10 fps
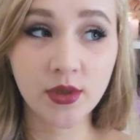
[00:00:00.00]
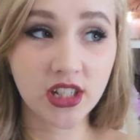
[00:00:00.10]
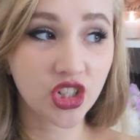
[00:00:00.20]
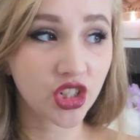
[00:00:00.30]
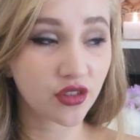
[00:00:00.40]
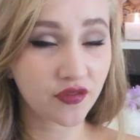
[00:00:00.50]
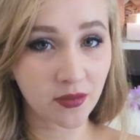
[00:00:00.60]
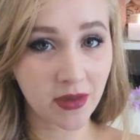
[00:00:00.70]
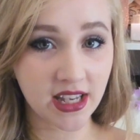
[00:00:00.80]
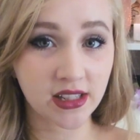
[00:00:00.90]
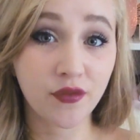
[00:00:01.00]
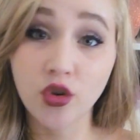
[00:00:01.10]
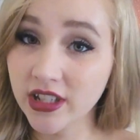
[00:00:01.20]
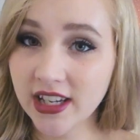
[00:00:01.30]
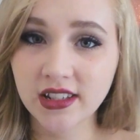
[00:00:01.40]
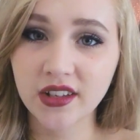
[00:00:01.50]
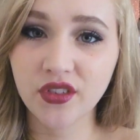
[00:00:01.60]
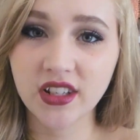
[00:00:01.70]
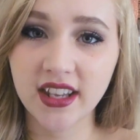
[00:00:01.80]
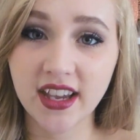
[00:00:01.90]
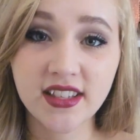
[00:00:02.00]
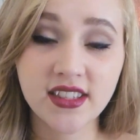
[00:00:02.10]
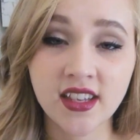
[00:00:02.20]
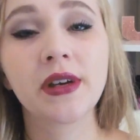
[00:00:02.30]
which for me is 14 different days.